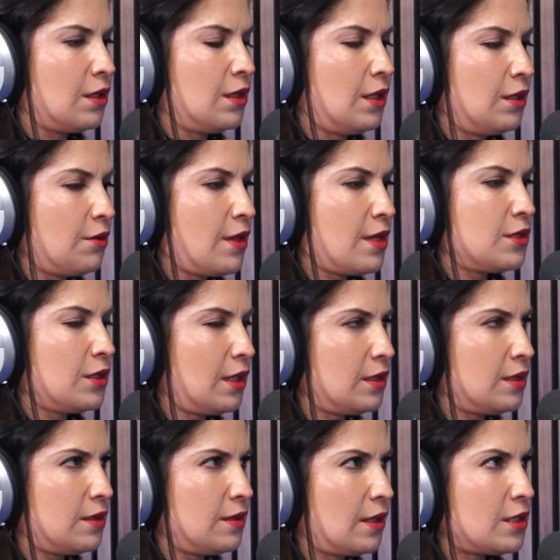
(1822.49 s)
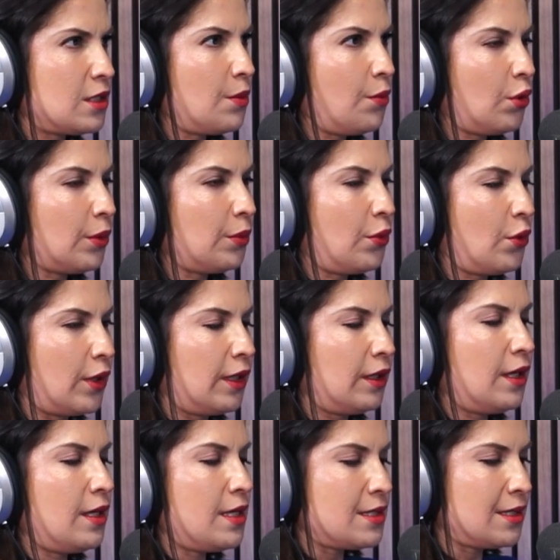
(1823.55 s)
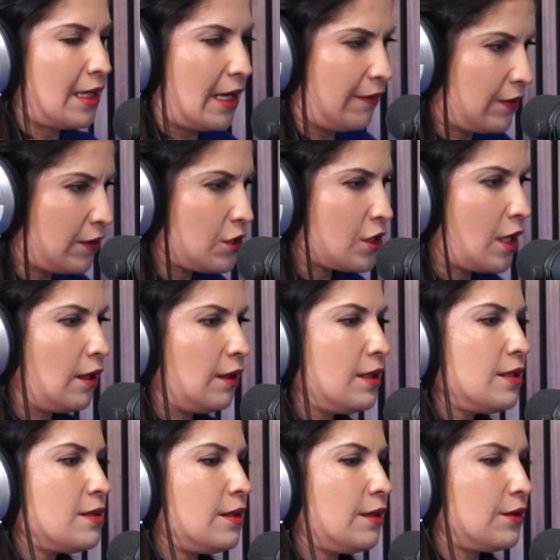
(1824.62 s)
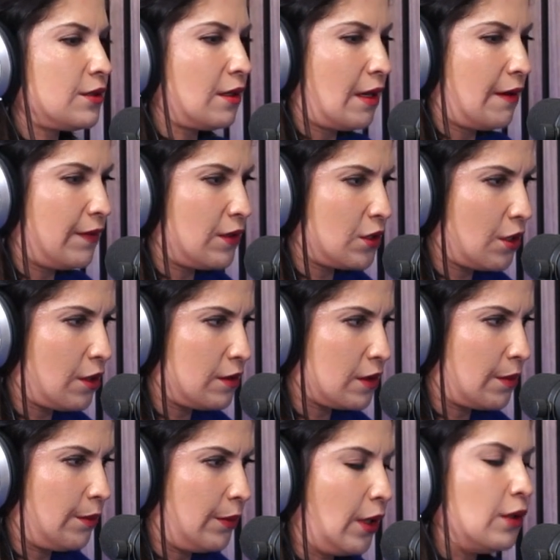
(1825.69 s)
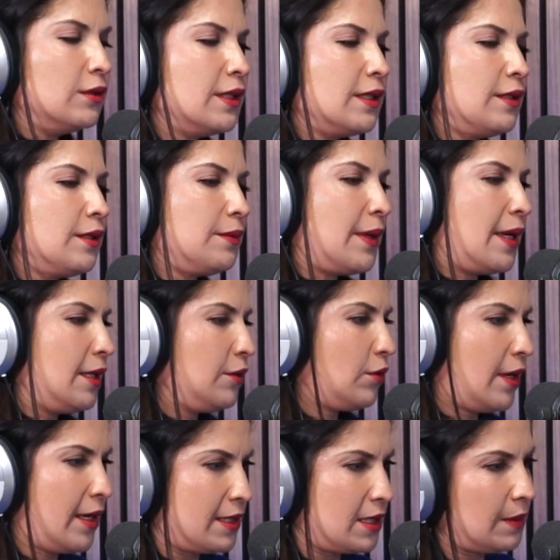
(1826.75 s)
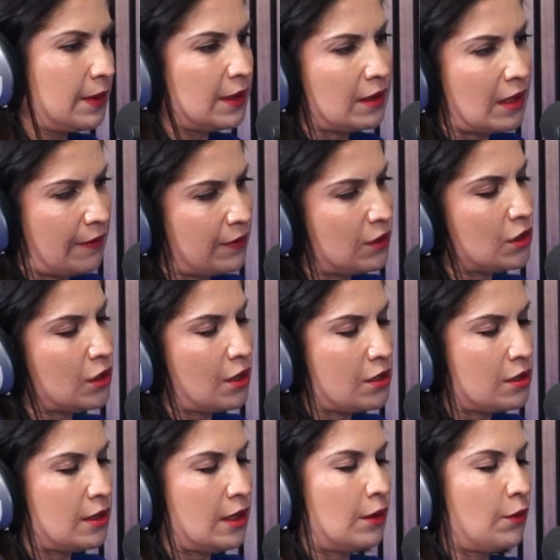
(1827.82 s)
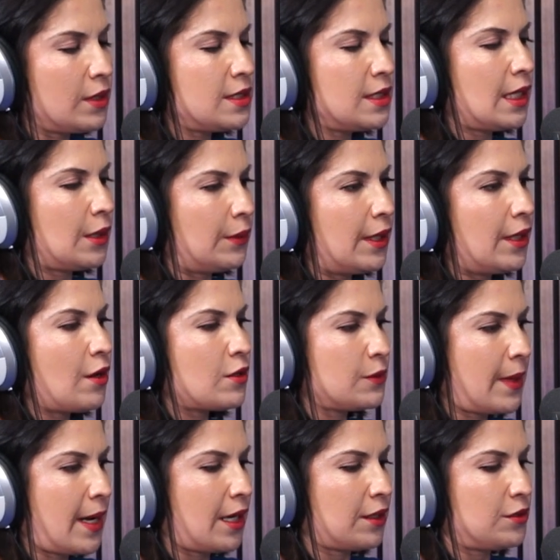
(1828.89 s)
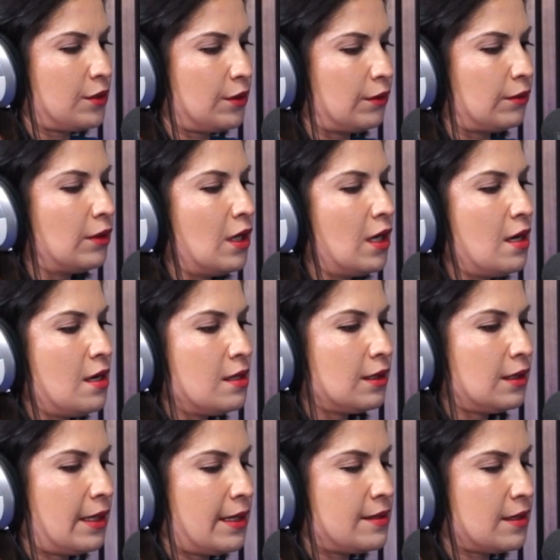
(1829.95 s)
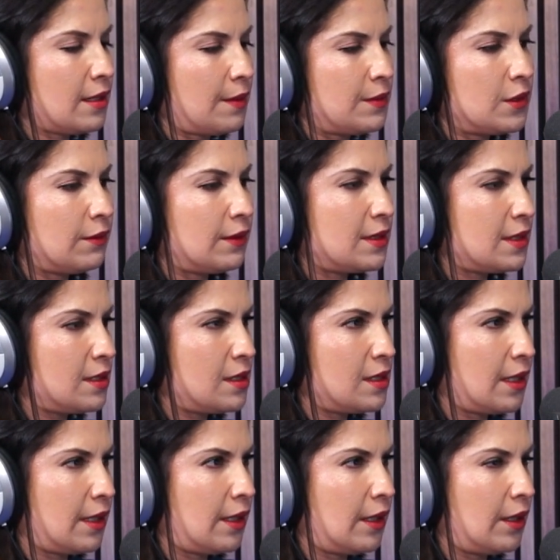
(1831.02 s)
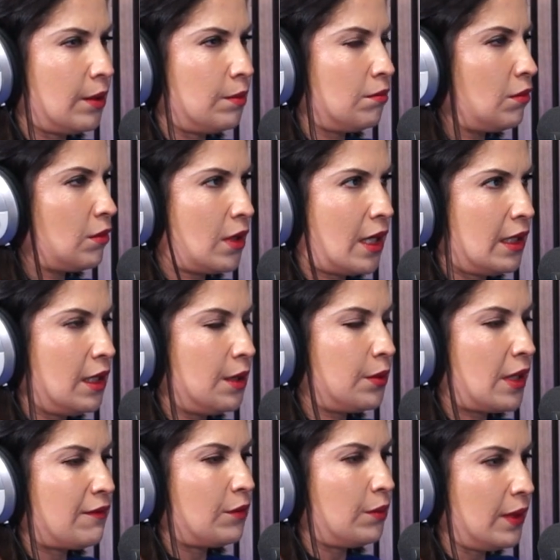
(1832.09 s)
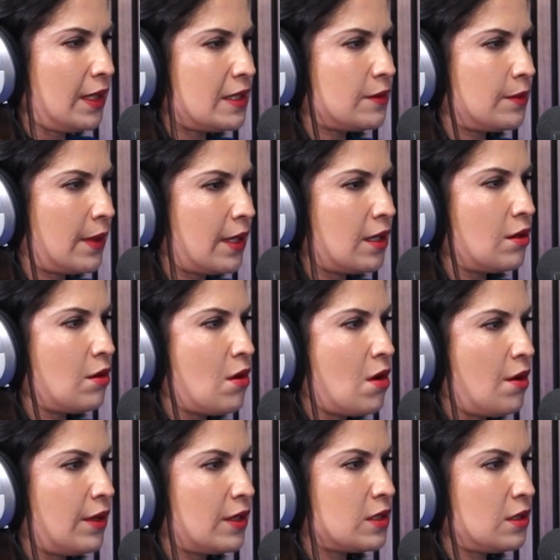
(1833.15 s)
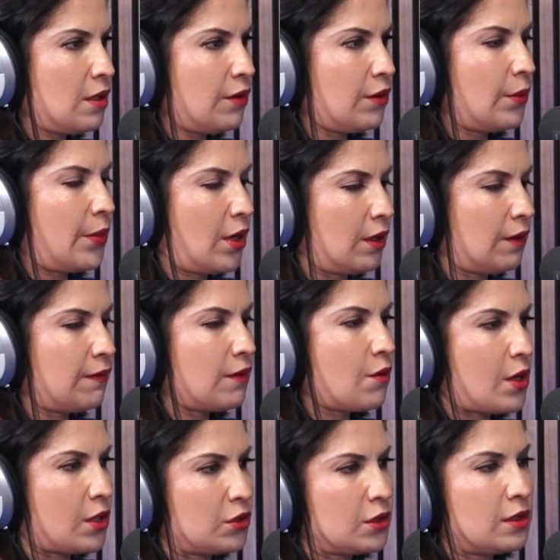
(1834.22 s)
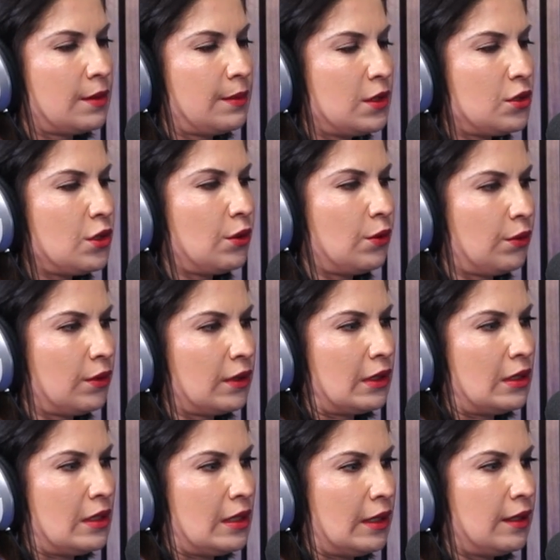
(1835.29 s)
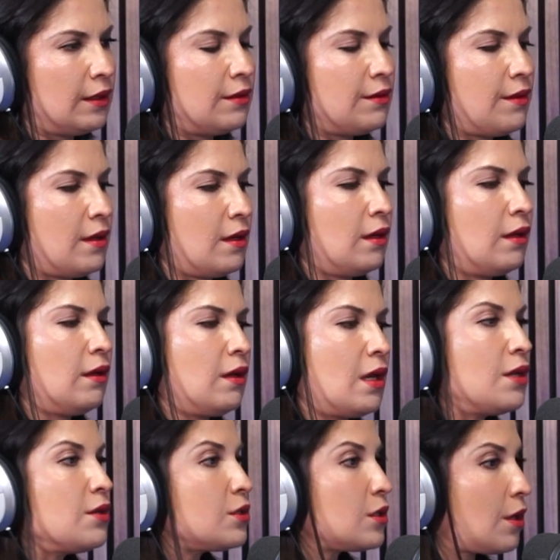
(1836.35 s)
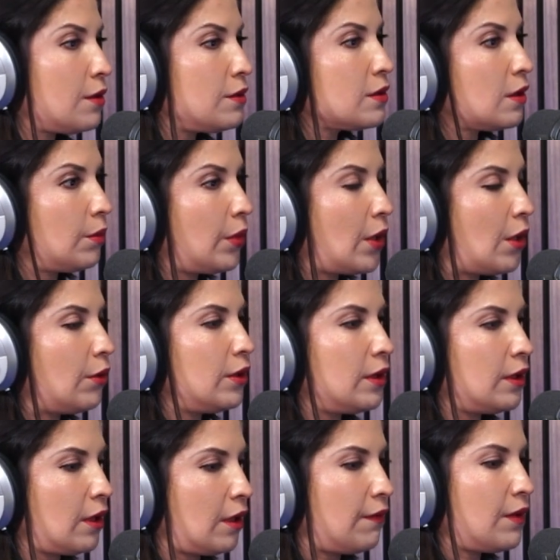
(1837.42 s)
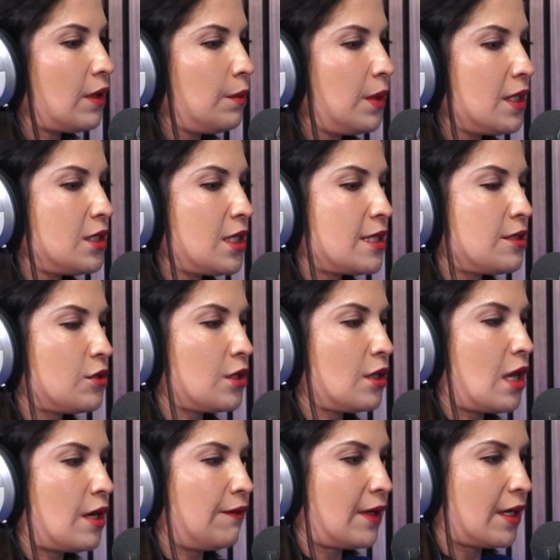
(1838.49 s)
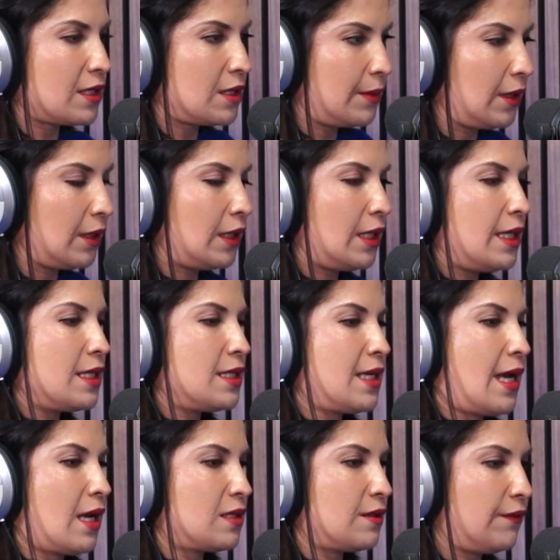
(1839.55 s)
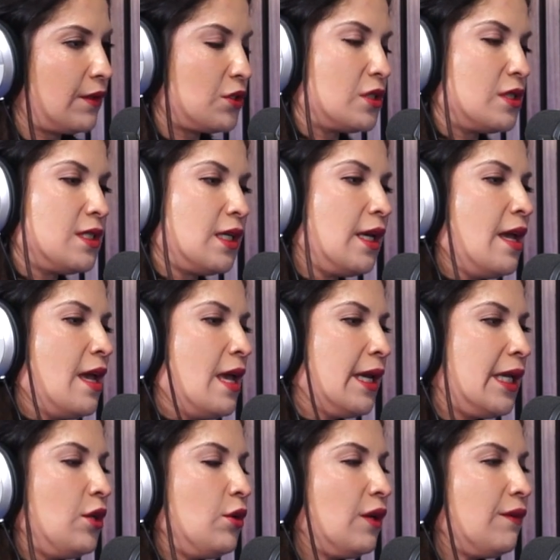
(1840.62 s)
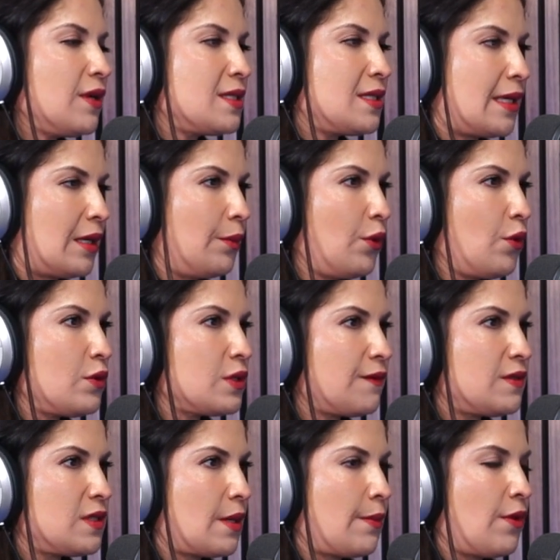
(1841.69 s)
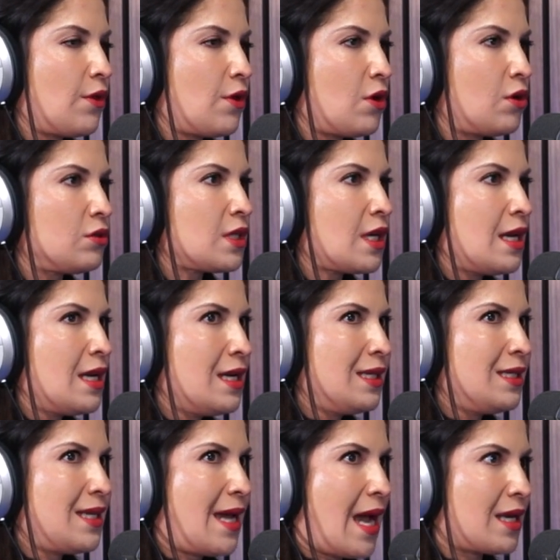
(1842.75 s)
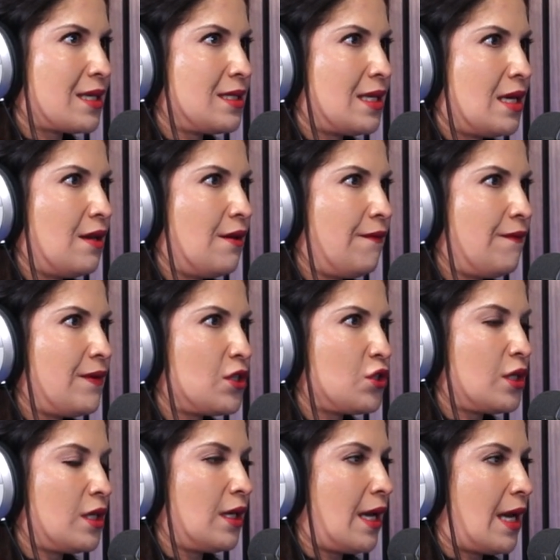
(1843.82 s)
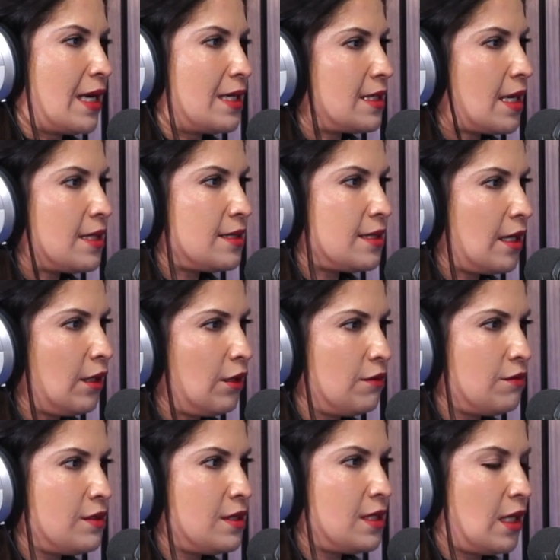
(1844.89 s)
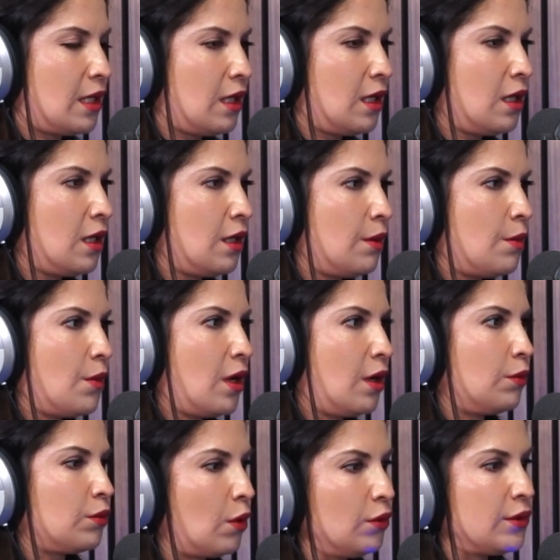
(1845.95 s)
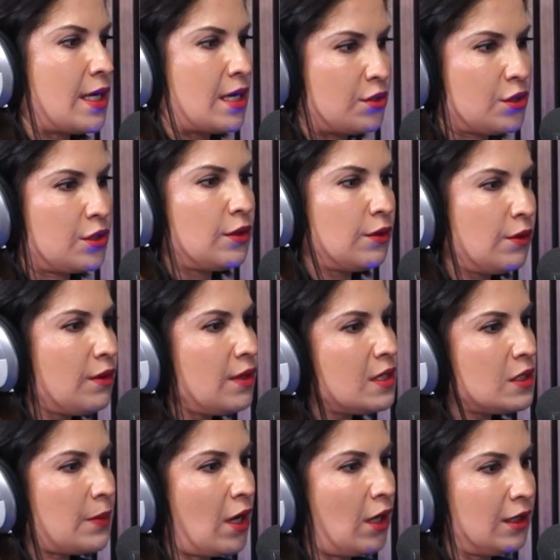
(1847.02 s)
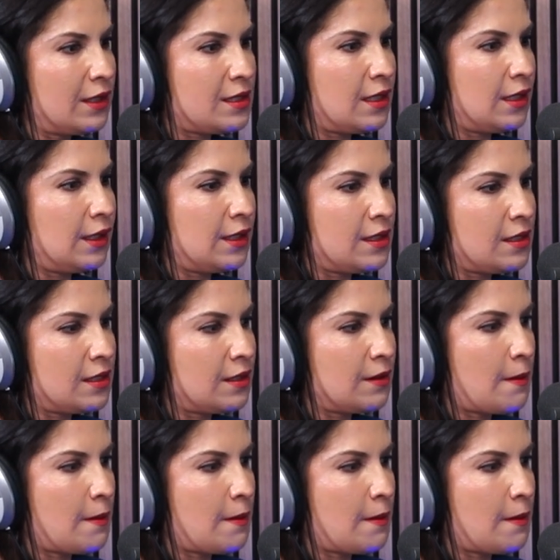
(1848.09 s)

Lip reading: Yeah, no, that's an important point. It is life insurance. There's a life insurance component. You're right. There has to be a life insurance need. Once again, when it goes back to clients come to us and say, I need private placement, that's another part of the question. I mean, do you really need the insurance component of it? Because yes, there's a lot of flexibility and tax efficiency. Can you give examples of some of those tax inefficient assets that you see rolled into these policies?